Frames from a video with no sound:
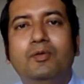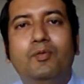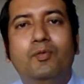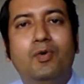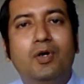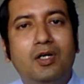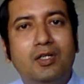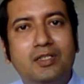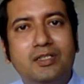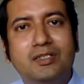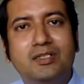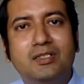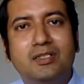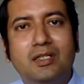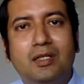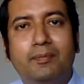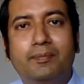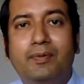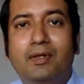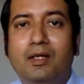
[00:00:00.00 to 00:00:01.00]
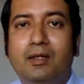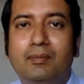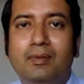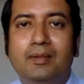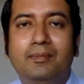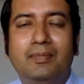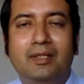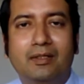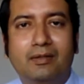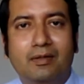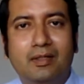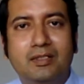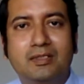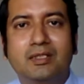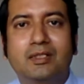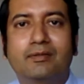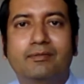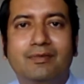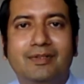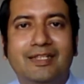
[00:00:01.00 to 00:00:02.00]
was a problem across
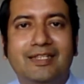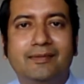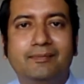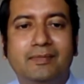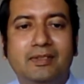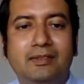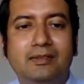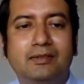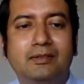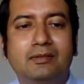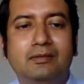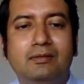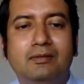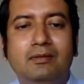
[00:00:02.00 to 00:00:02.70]
environments.